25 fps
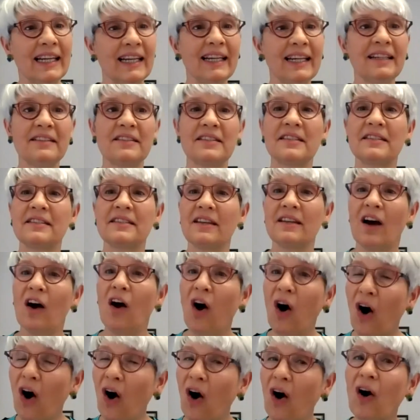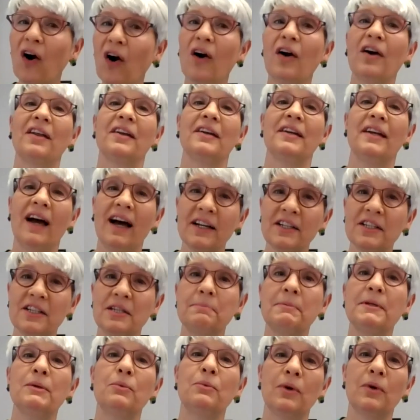it's hard not to
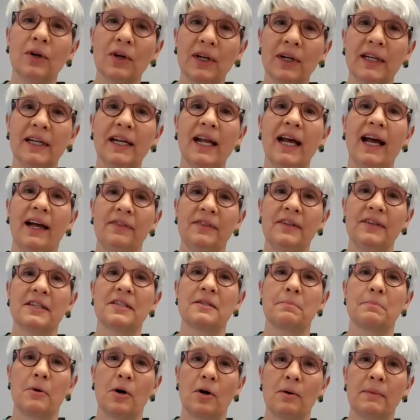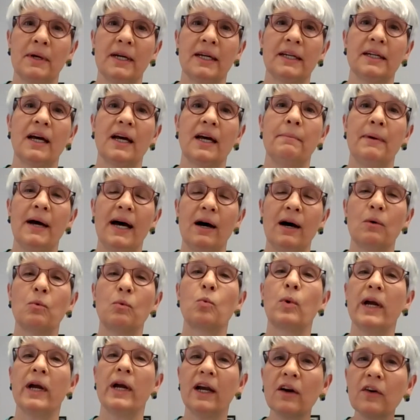be worried at this moment about
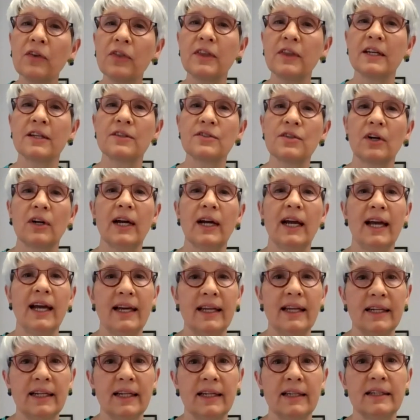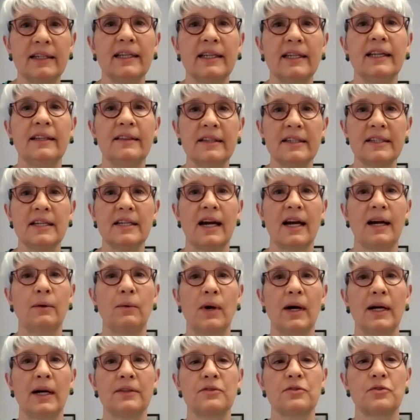where things are headed in the
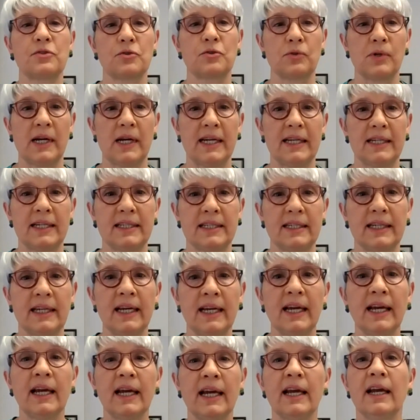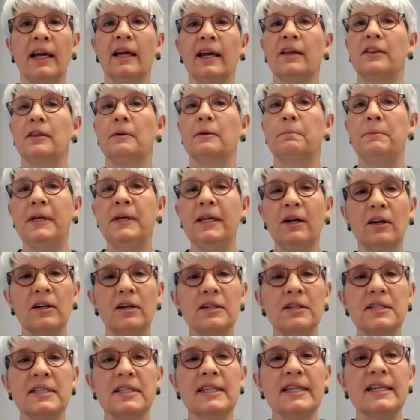Taiwan Strait. the
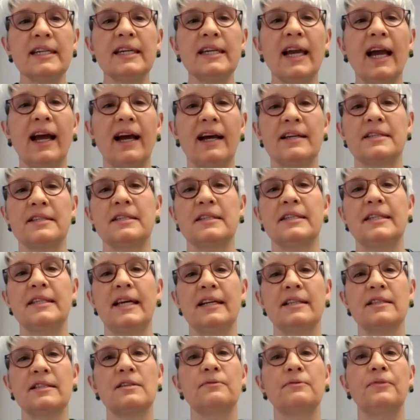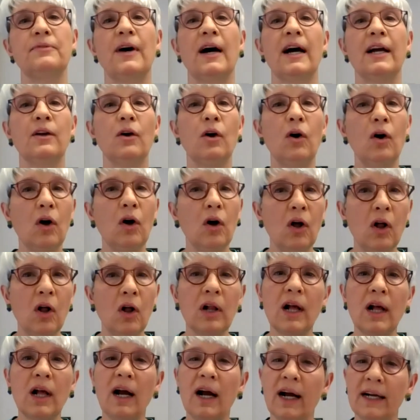PRC has intensified
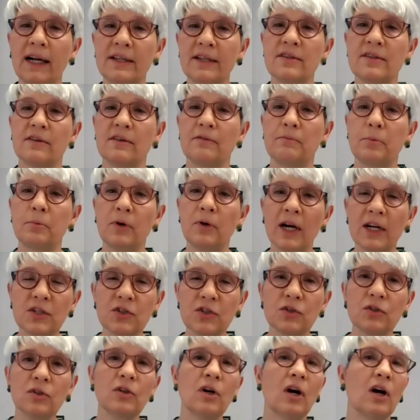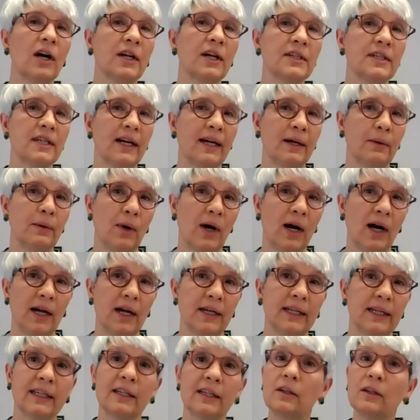all kinds of pressure on
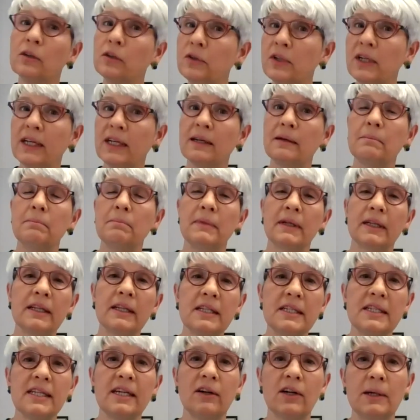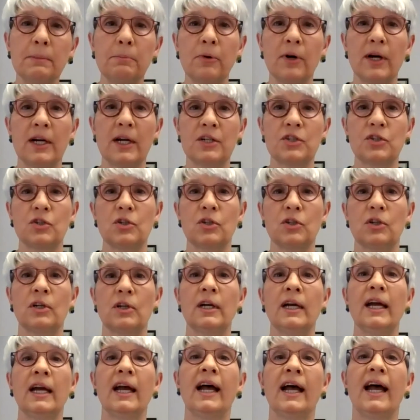Taiwan, including military pressure,
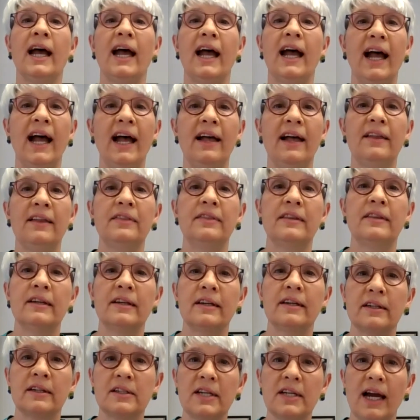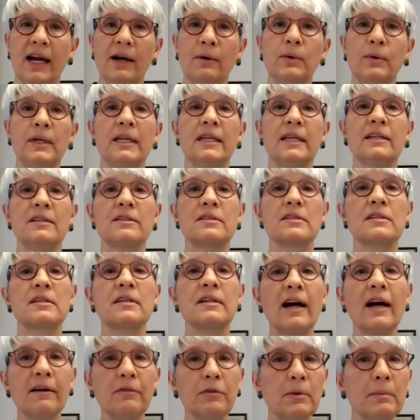and the Taiwanese
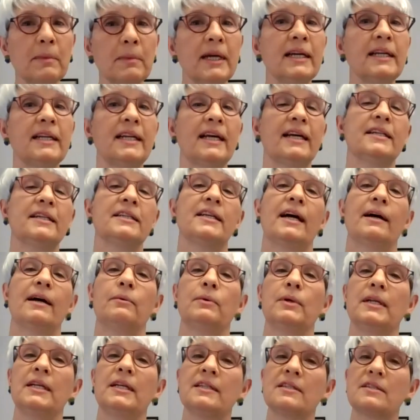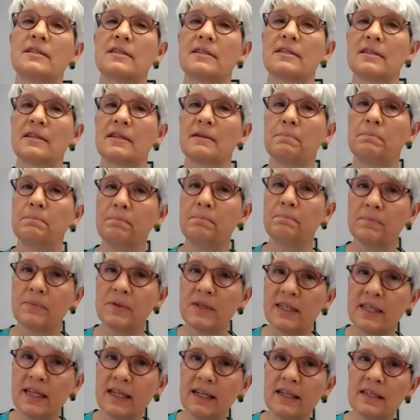government and Taiwanese
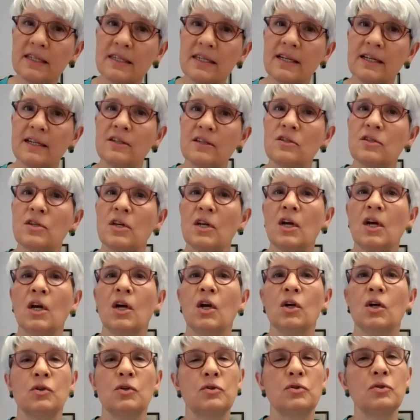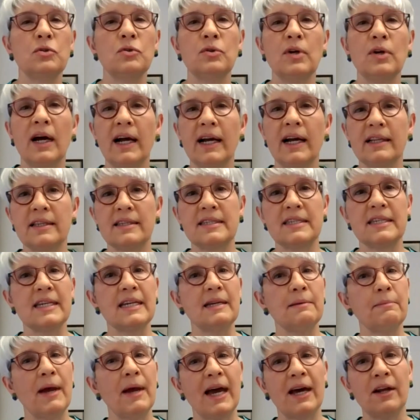citizens do not
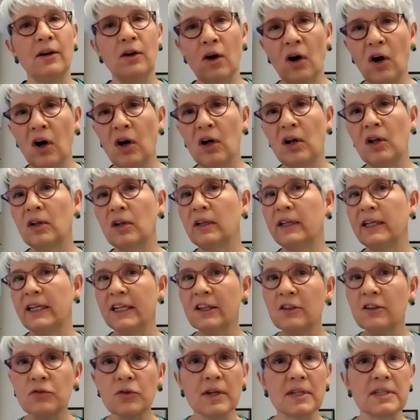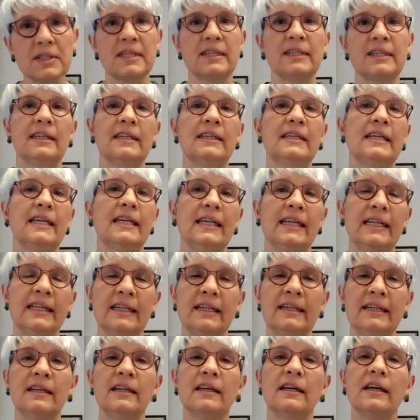seem at all interested
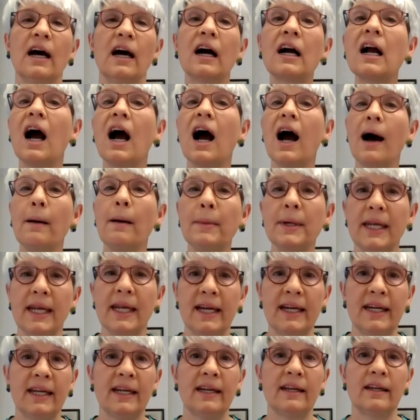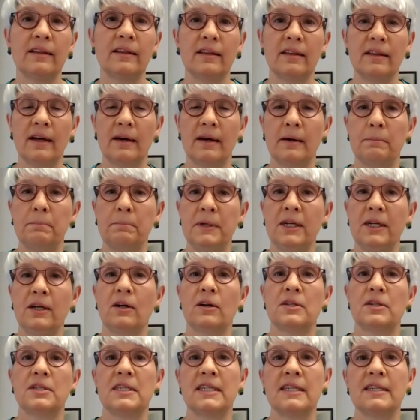in accommodating the
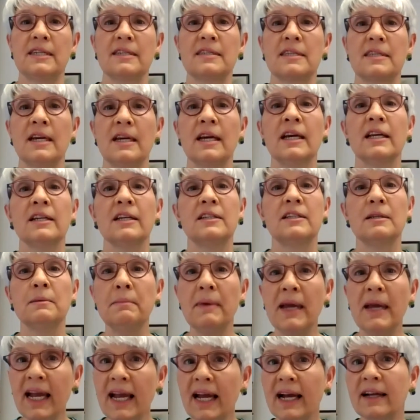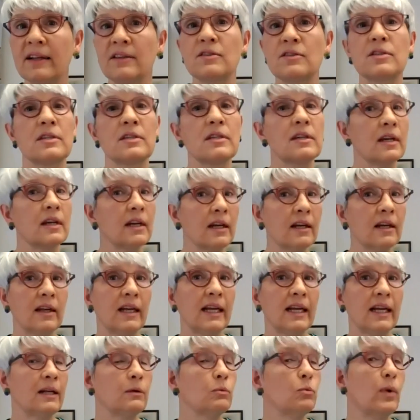PRC's demands
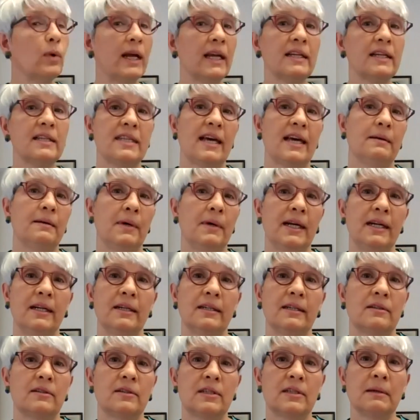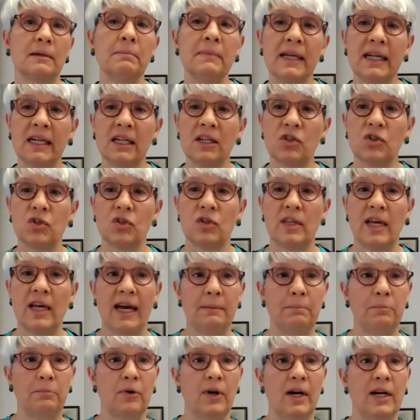in ways that might diminish
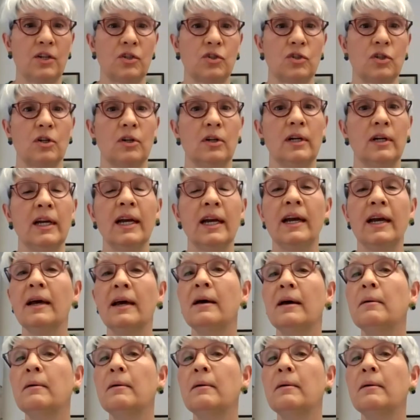that pressure.